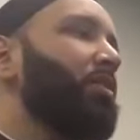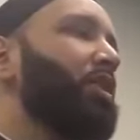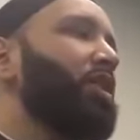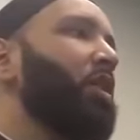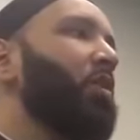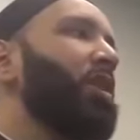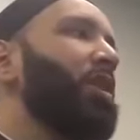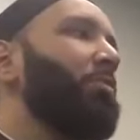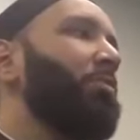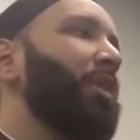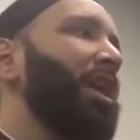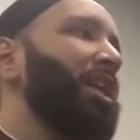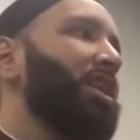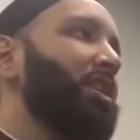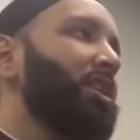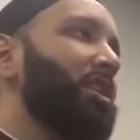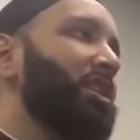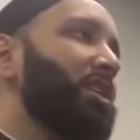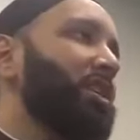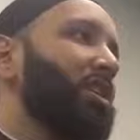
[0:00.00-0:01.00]
showing
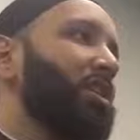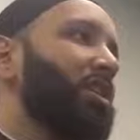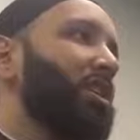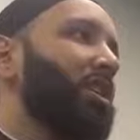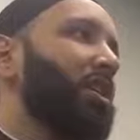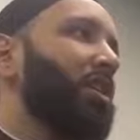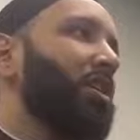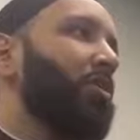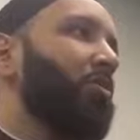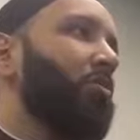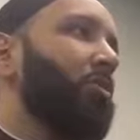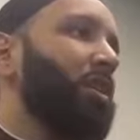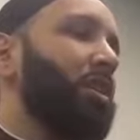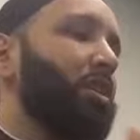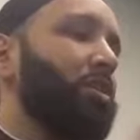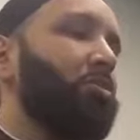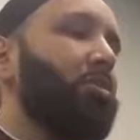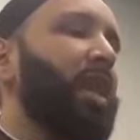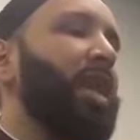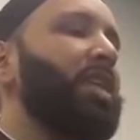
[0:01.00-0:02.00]
patience when
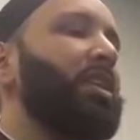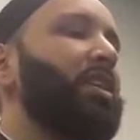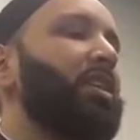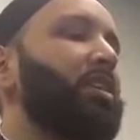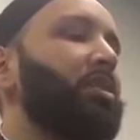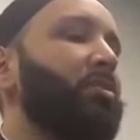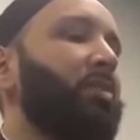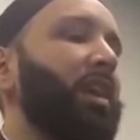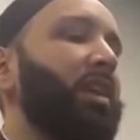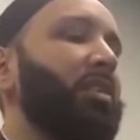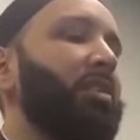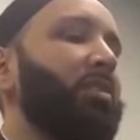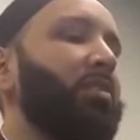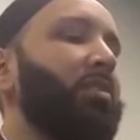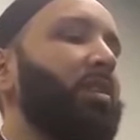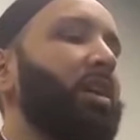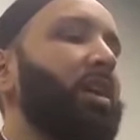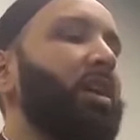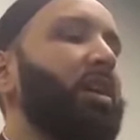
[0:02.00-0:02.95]
the tragedy strikes you.